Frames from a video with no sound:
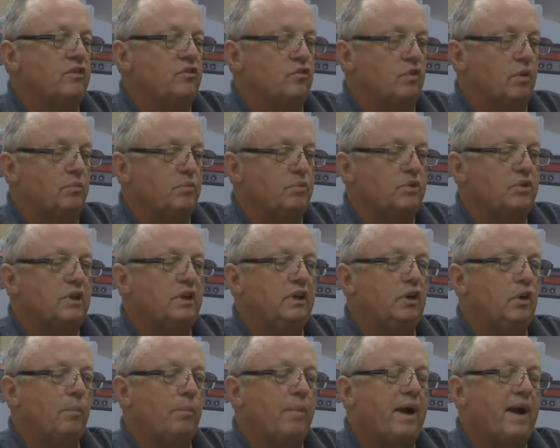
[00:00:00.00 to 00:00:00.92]
so I'm just going
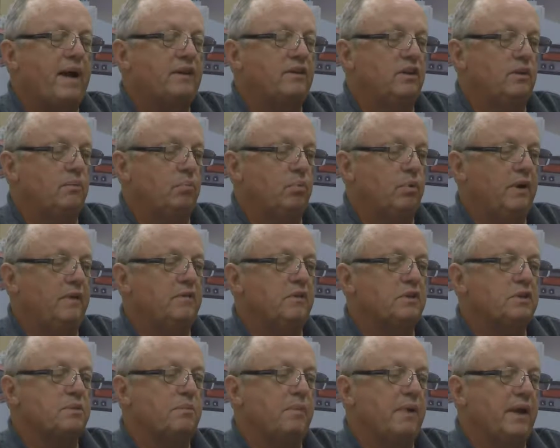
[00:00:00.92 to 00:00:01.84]
to go back to the
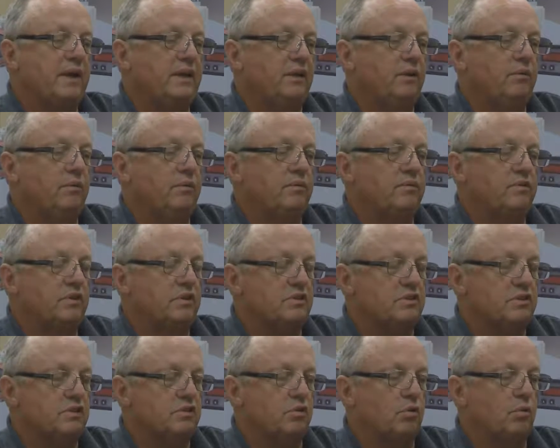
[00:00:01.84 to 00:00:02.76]
previous menu
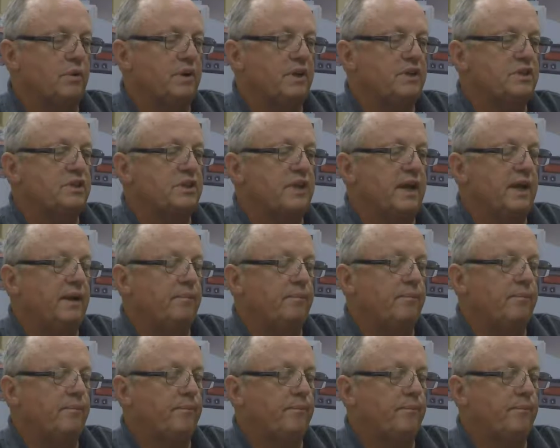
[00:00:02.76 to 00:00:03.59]
since it's already set.